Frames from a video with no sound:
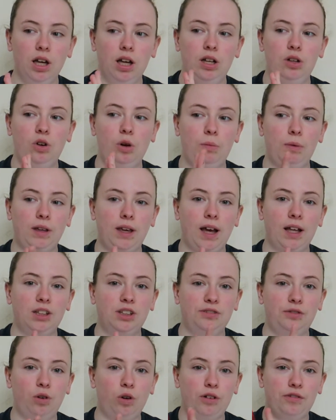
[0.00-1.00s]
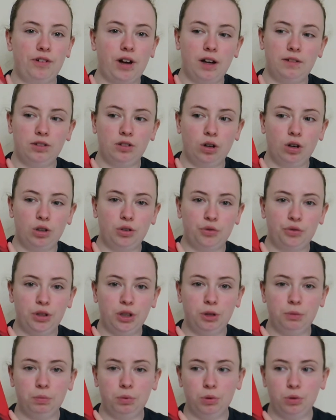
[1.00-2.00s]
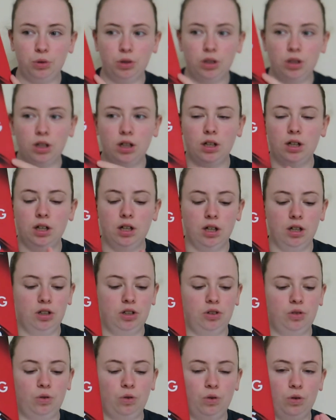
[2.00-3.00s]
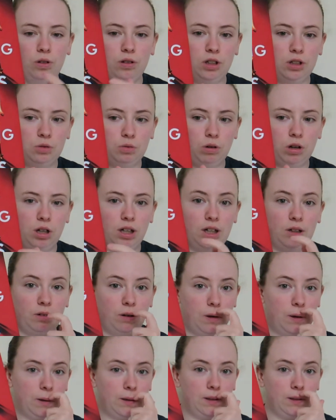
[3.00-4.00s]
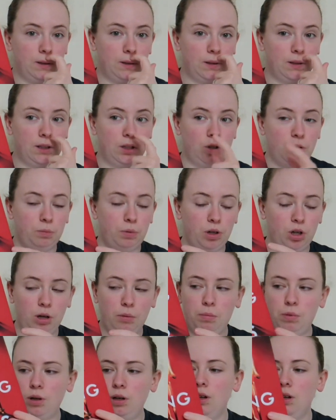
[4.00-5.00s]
It normally gets 4 to 5 stars for each book, so this one was superb.